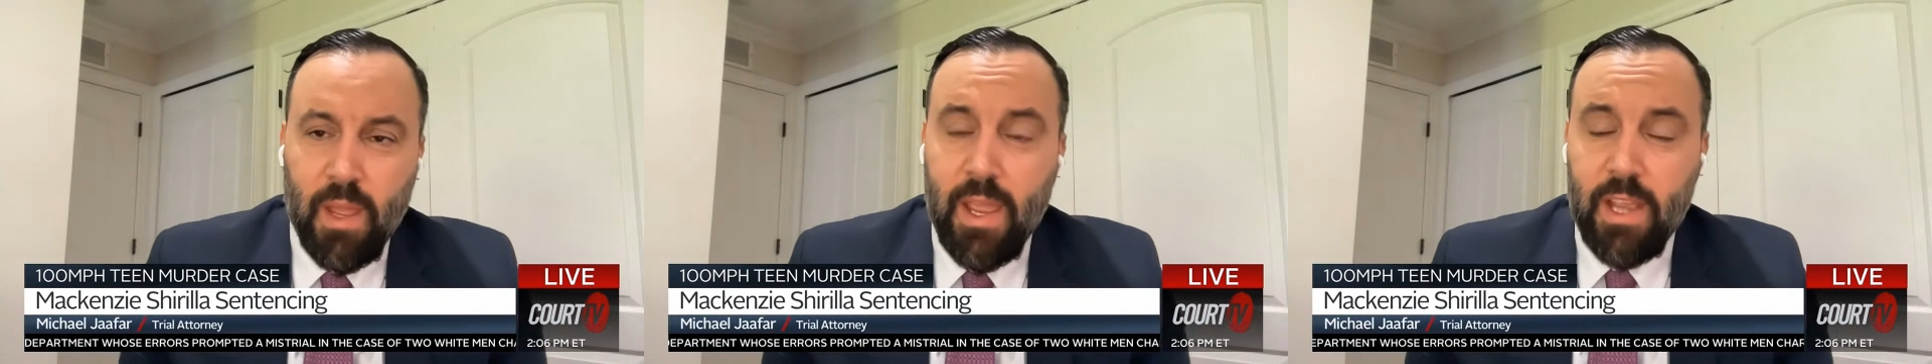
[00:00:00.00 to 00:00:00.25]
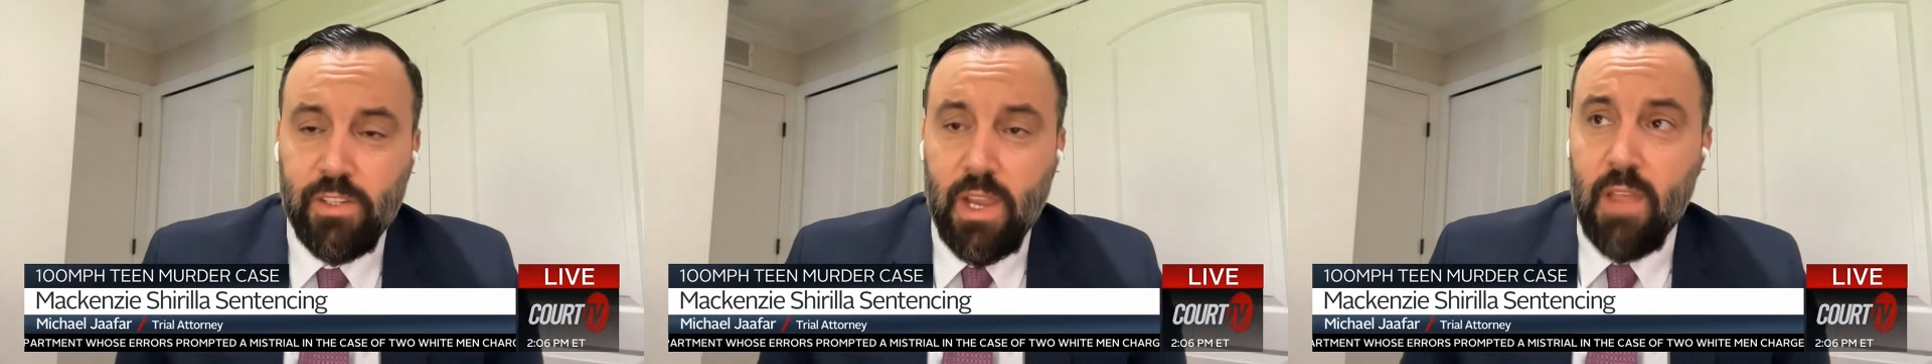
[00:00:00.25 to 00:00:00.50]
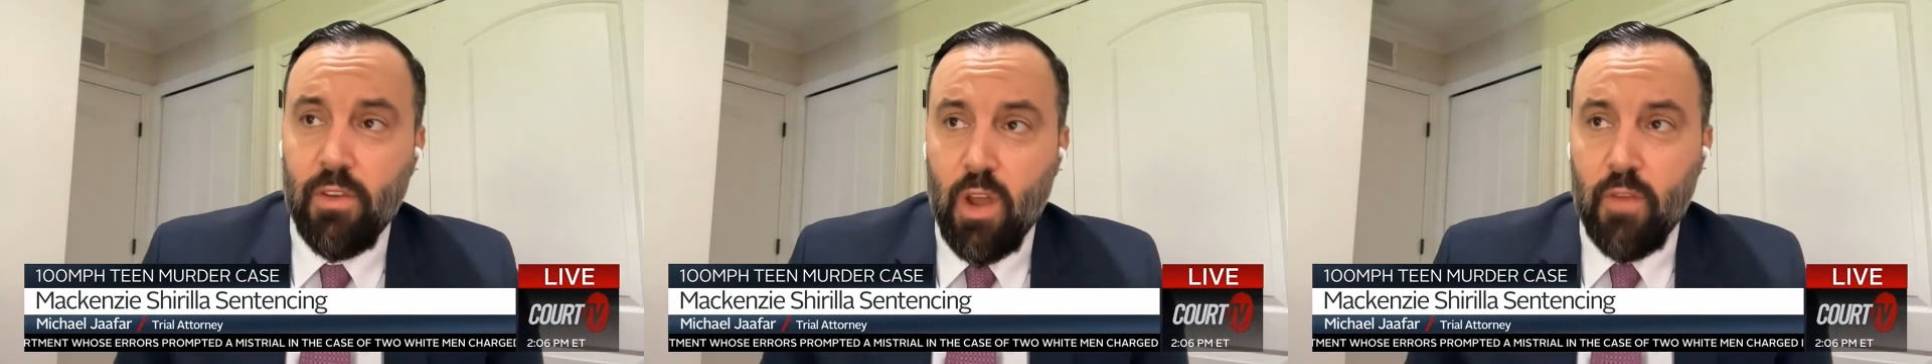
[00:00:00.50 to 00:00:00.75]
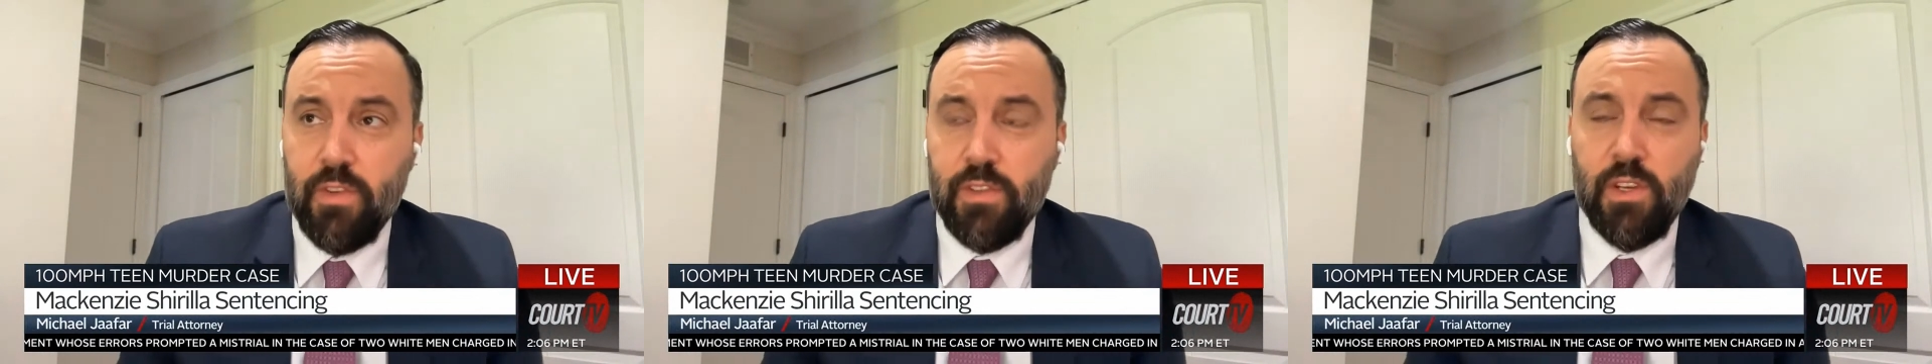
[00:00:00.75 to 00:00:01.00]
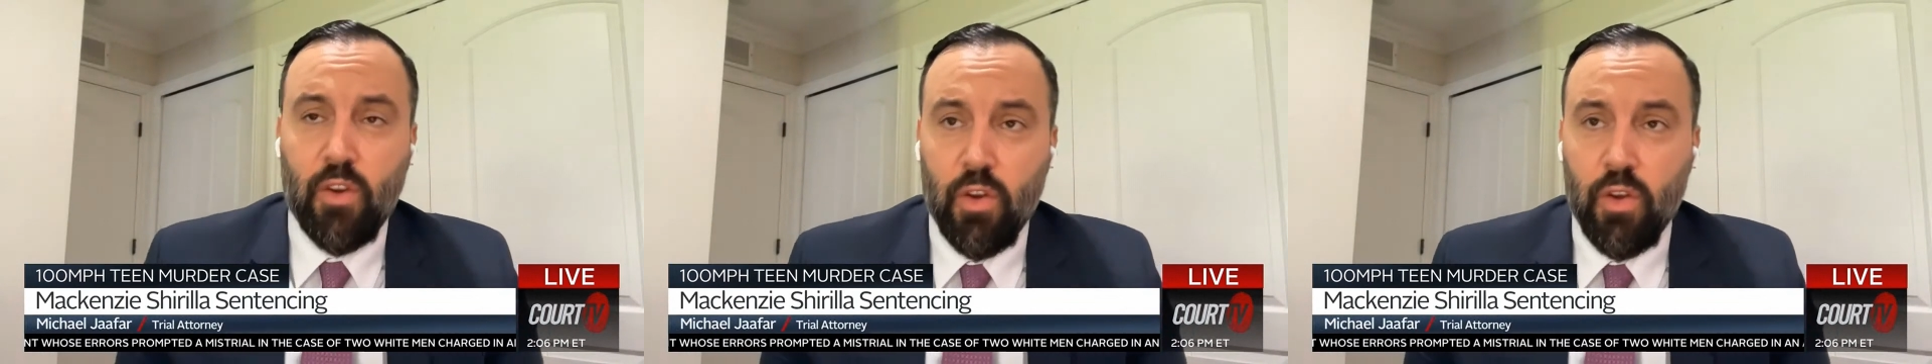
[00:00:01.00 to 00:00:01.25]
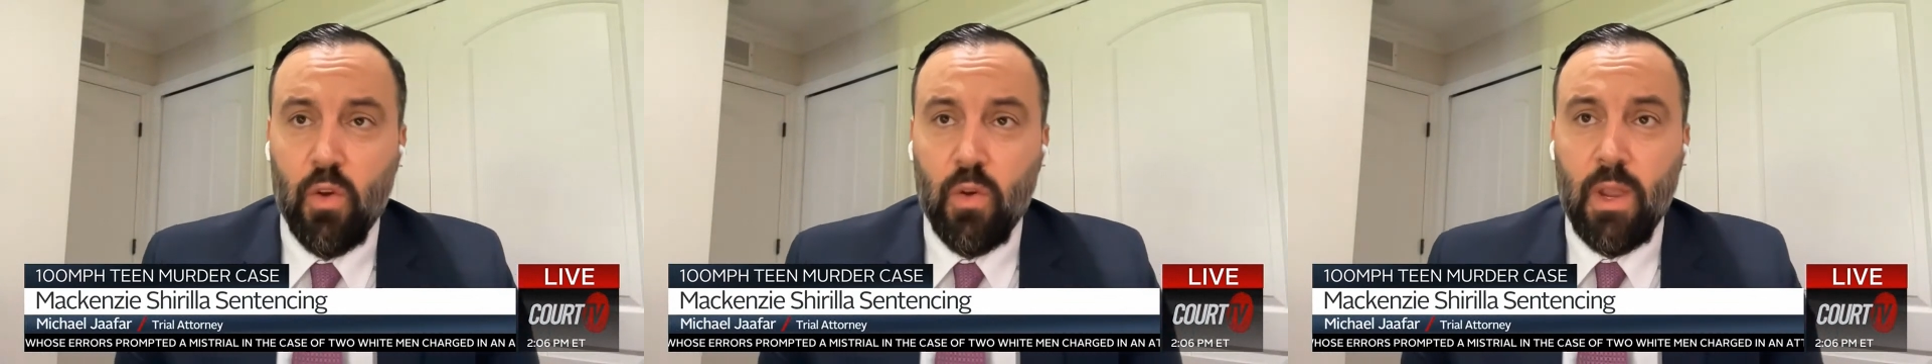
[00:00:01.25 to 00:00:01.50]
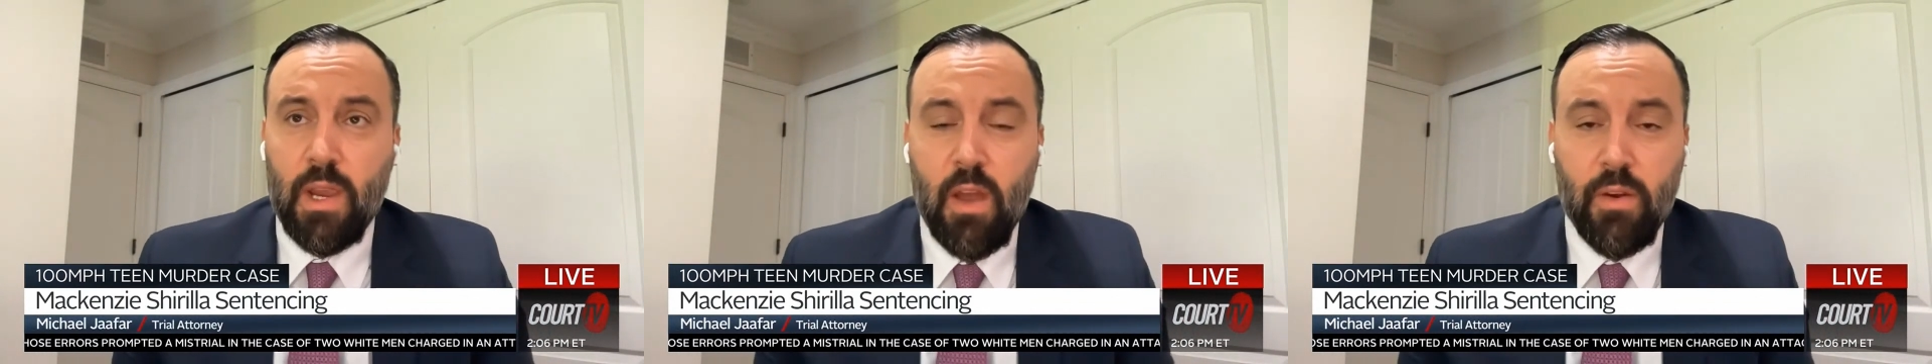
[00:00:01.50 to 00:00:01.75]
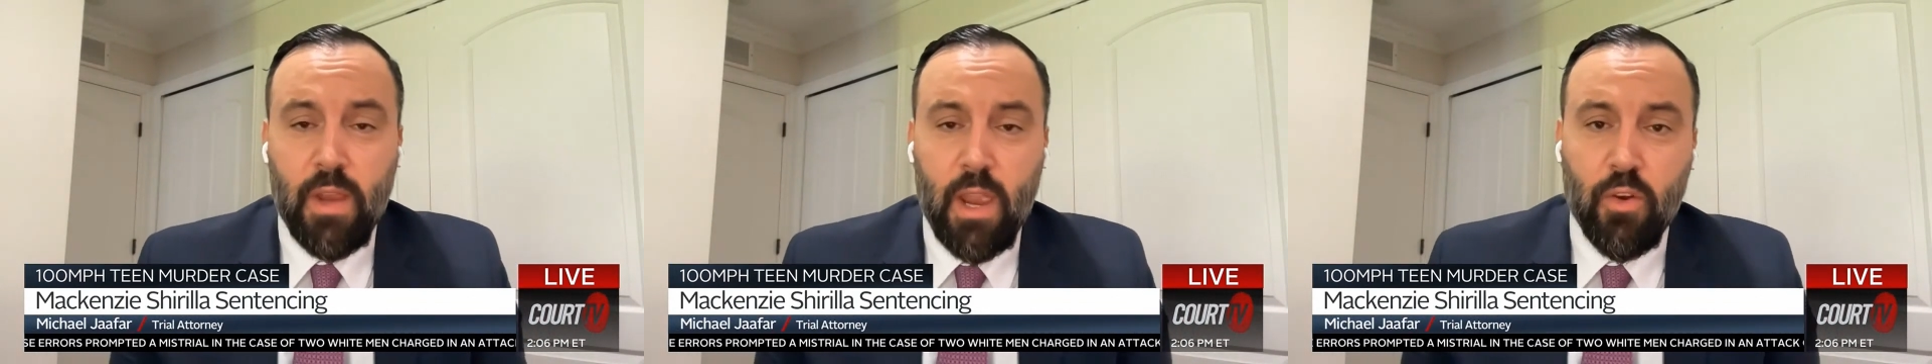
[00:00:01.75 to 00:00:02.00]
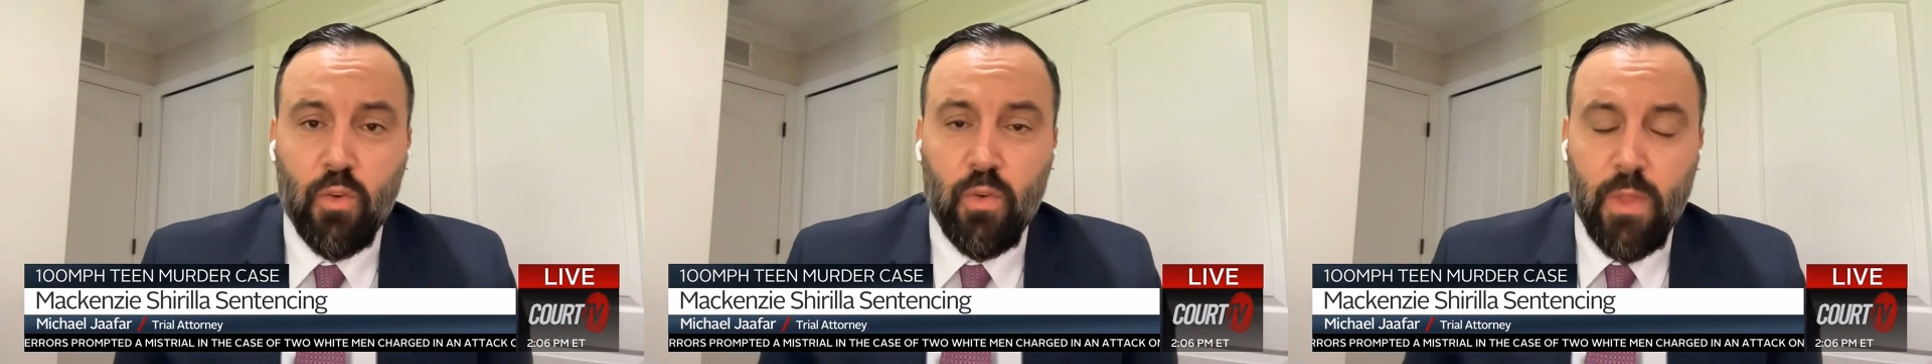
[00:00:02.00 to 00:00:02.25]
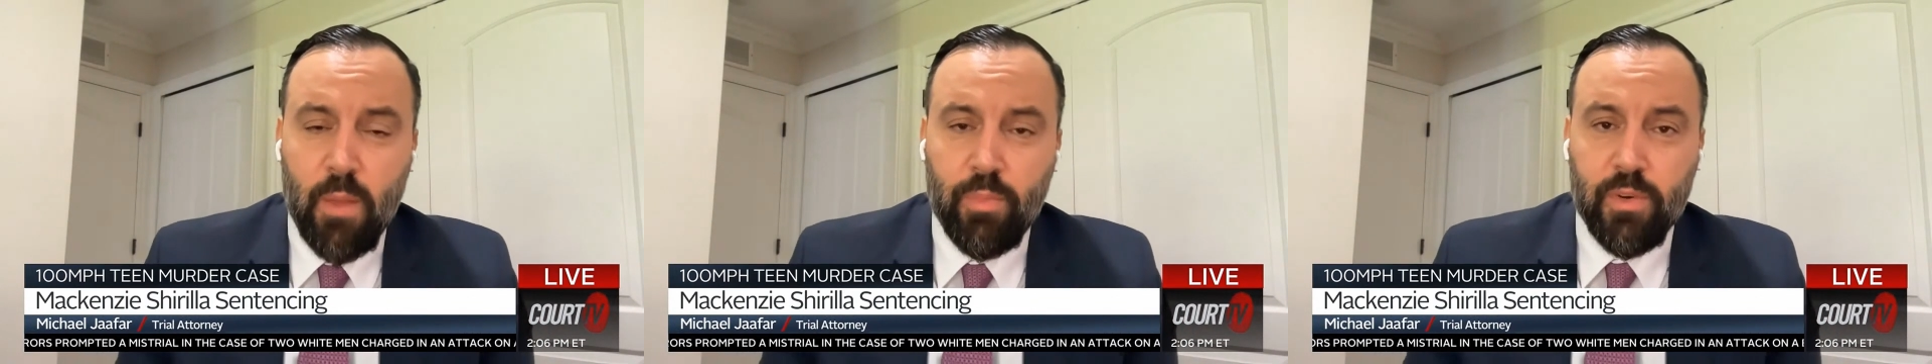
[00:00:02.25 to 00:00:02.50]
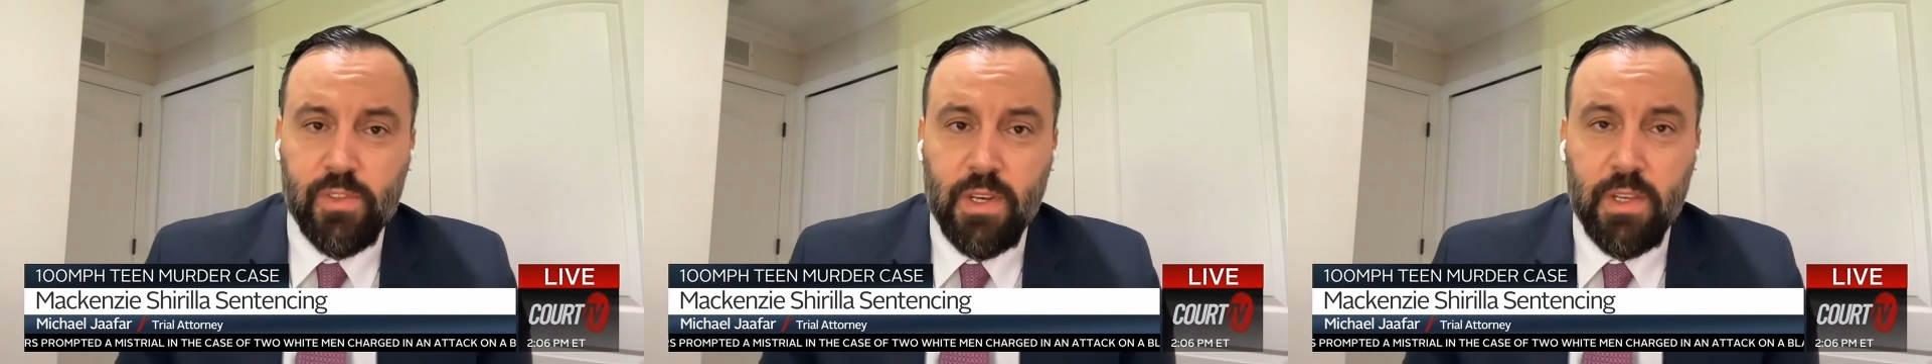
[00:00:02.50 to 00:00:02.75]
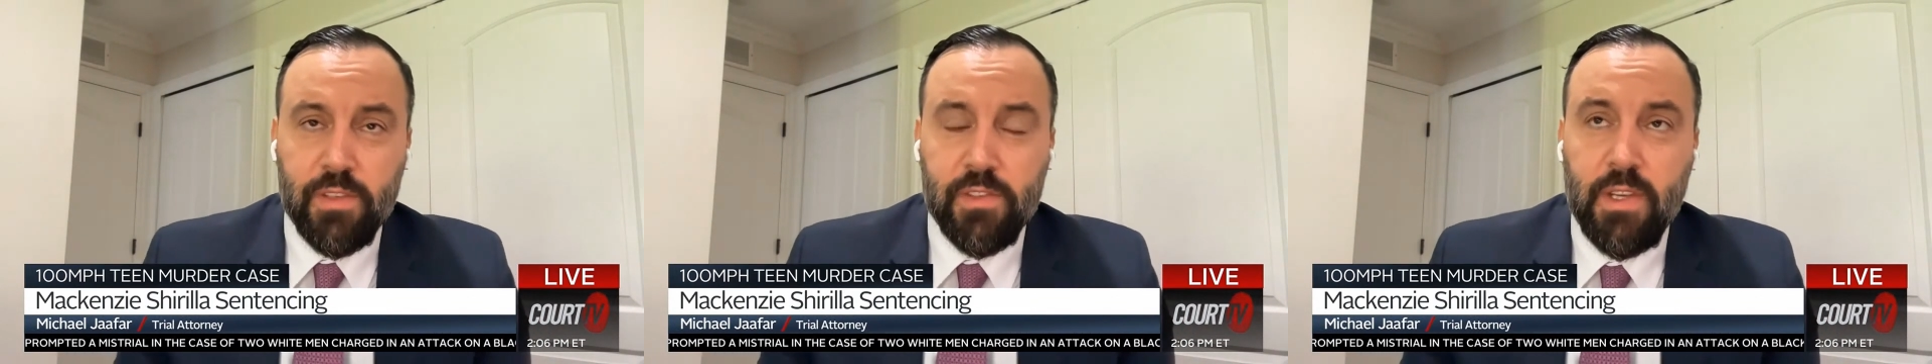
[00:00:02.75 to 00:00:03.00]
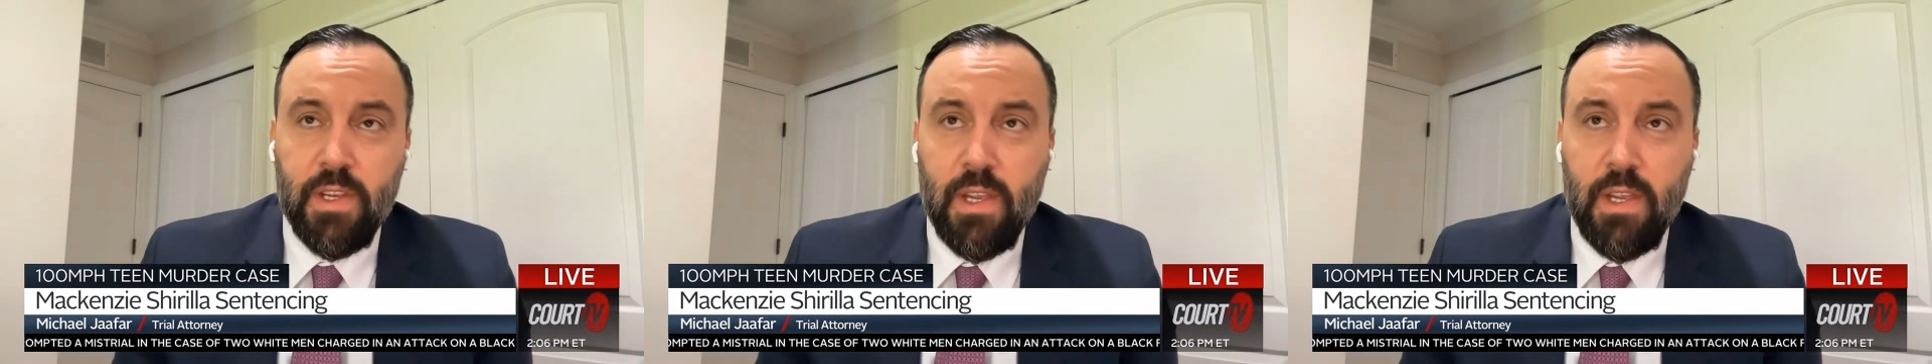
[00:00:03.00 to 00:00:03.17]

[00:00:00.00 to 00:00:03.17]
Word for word: I actually have an office in Cuyahoga County. I know who that person is.